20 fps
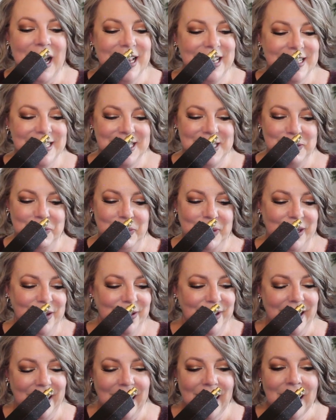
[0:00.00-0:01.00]
by its
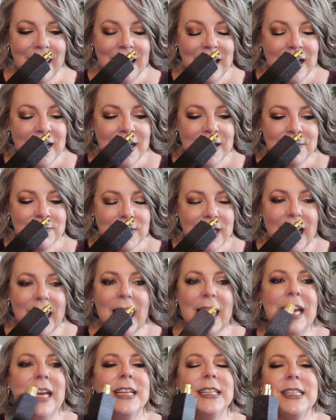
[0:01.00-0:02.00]
beauty.
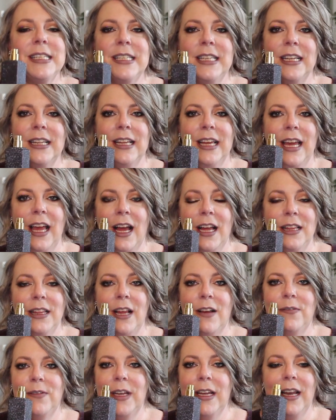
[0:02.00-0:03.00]
Like, instantly, I
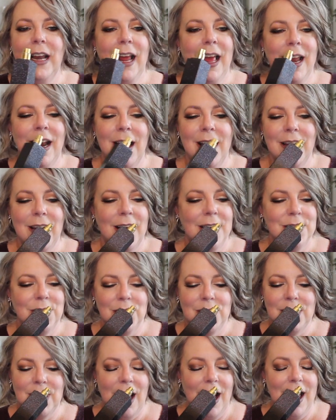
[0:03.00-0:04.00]
loved it, and I, I
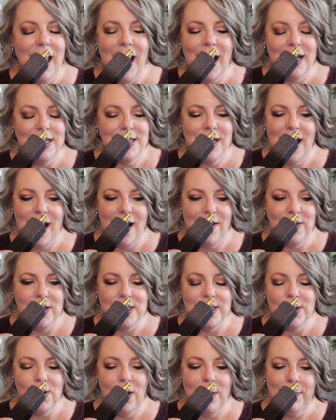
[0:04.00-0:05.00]
just, I had to have
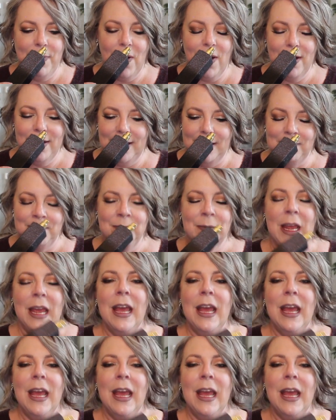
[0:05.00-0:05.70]
it, so I bought it.